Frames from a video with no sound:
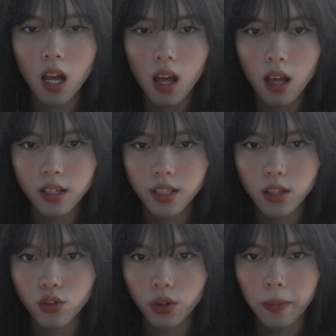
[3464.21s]
The
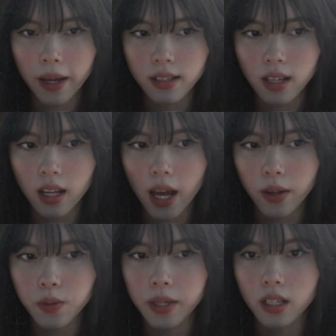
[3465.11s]
central bank's
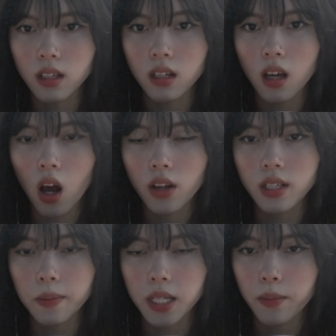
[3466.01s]
announcement on
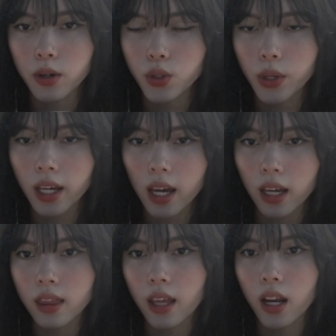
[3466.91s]
September
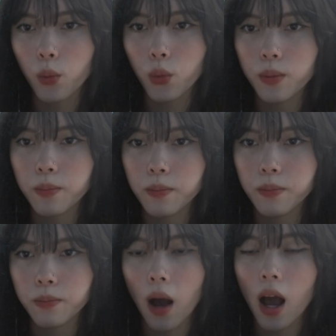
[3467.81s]
28 that it would
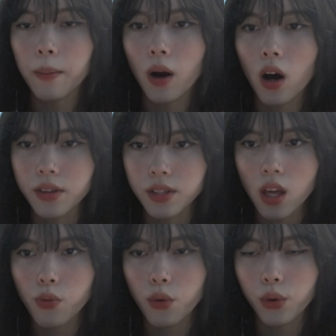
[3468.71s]
buy bonds
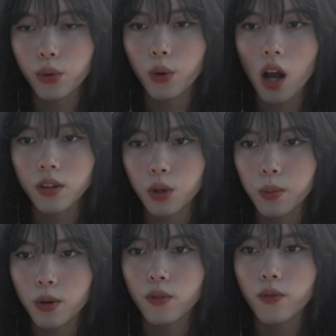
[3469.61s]
through
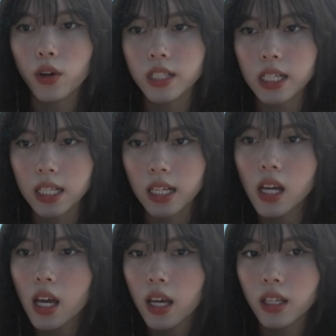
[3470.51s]
October 14
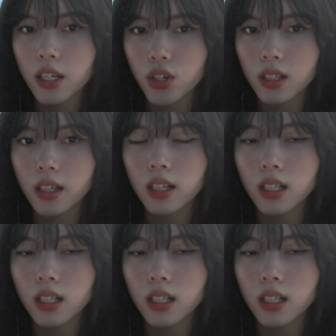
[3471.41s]
initially